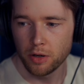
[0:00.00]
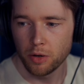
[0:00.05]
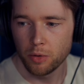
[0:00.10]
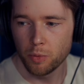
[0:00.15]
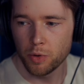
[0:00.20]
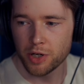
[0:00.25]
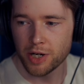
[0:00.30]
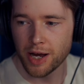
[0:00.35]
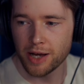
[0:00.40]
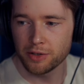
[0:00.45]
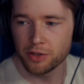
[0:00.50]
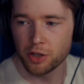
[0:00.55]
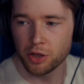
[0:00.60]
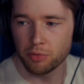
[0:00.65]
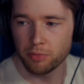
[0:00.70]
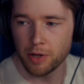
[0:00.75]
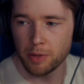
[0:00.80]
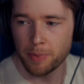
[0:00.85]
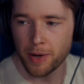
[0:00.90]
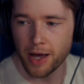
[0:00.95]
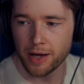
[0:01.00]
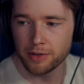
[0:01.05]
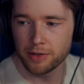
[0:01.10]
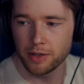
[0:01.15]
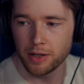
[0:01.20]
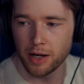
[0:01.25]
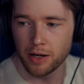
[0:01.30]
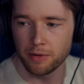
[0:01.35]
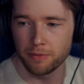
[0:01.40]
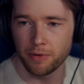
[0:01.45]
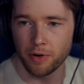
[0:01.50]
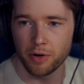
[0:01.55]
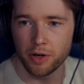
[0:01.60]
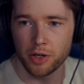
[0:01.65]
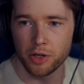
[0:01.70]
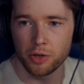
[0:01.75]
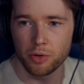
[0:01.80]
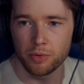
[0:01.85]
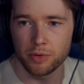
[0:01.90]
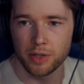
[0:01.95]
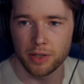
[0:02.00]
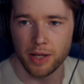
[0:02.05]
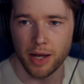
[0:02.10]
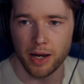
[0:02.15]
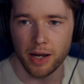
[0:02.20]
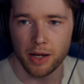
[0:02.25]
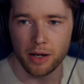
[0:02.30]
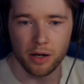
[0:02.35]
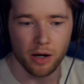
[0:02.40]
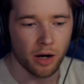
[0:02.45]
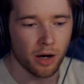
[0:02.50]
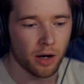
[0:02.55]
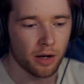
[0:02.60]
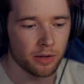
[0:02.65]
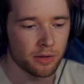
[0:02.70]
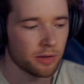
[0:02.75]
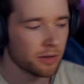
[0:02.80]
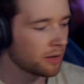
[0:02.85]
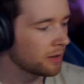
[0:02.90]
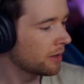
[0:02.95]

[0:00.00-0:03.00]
which has three packs in it and a very cute Dedenne card.